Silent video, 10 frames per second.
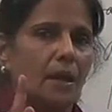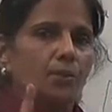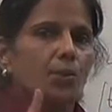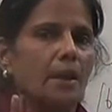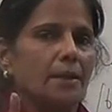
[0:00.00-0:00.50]

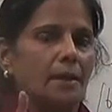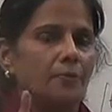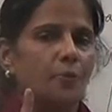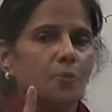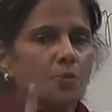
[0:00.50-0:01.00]
Don't get
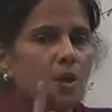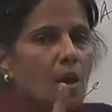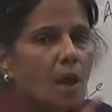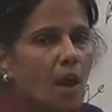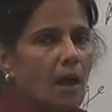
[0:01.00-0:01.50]
confused
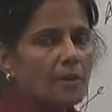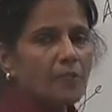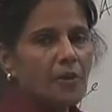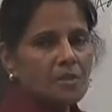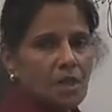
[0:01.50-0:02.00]
uh, the
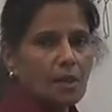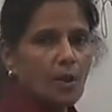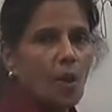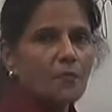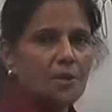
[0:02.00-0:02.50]
Wazir
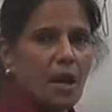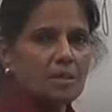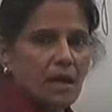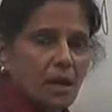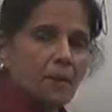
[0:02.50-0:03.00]
of
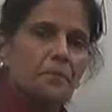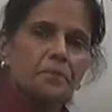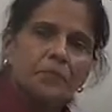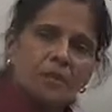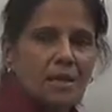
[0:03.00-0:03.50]
Shahjahan,
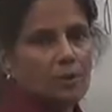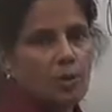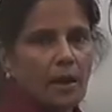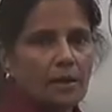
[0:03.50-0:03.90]
Sadullah,